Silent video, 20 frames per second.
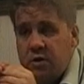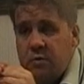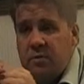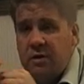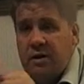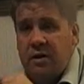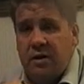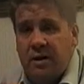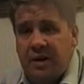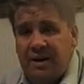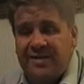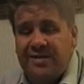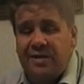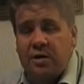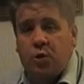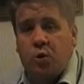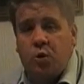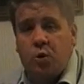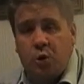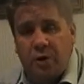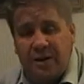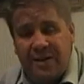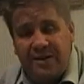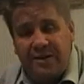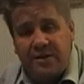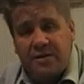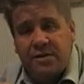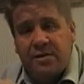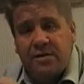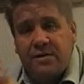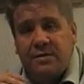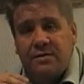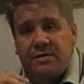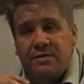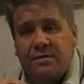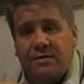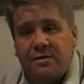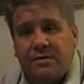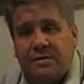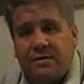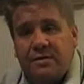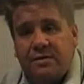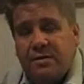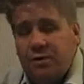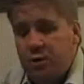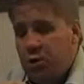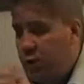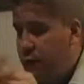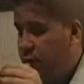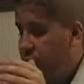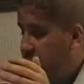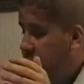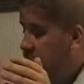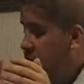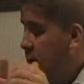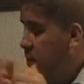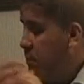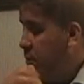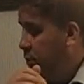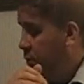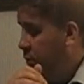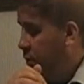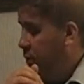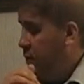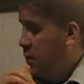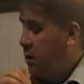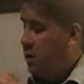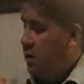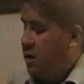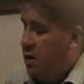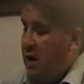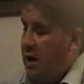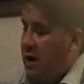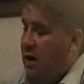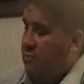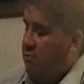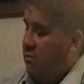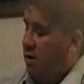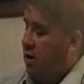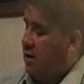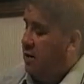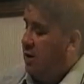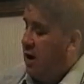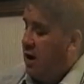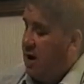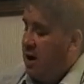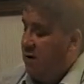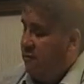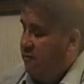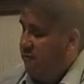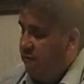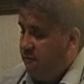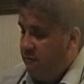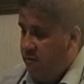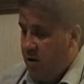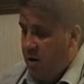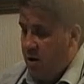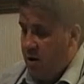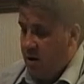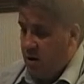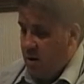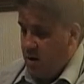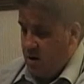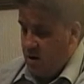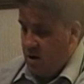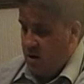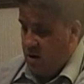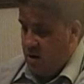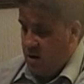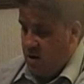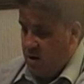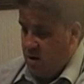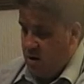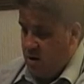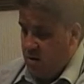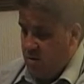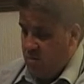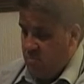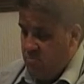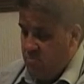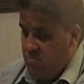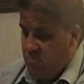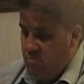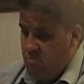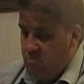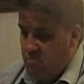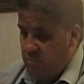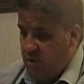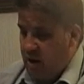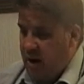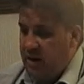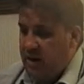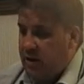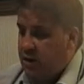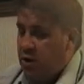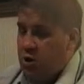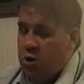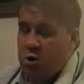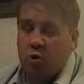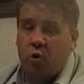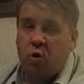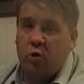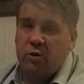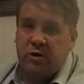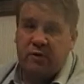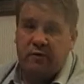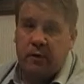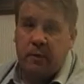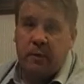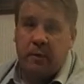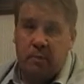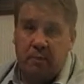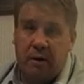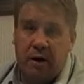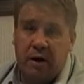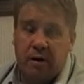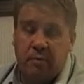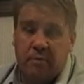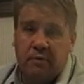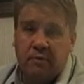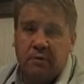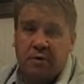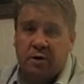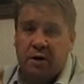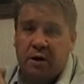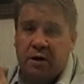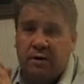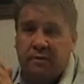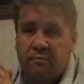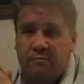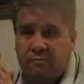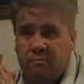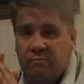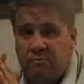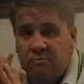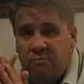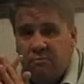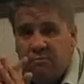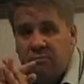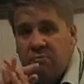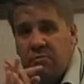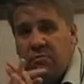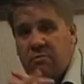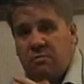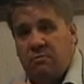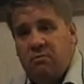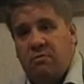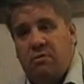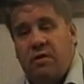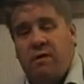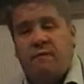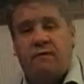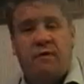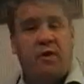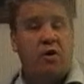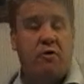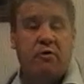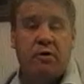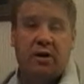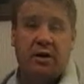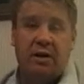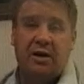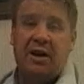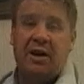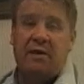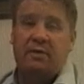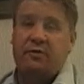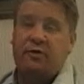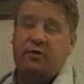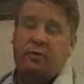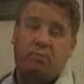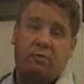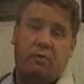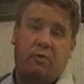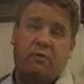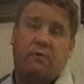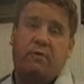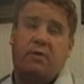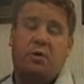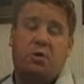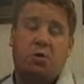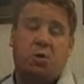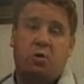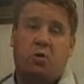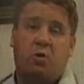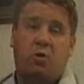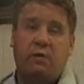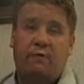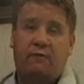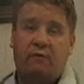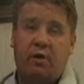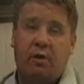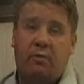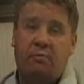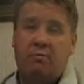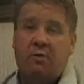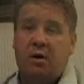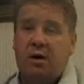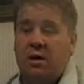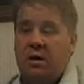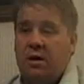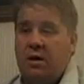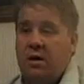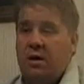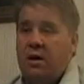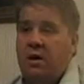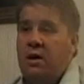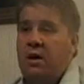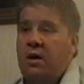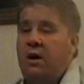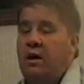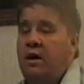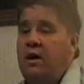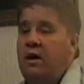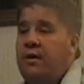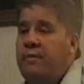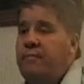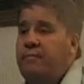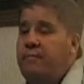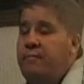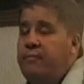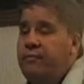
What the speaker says: be collected and collated. So for example, I might have 80 stories from the Bible, say. A varying length, a book, a story from the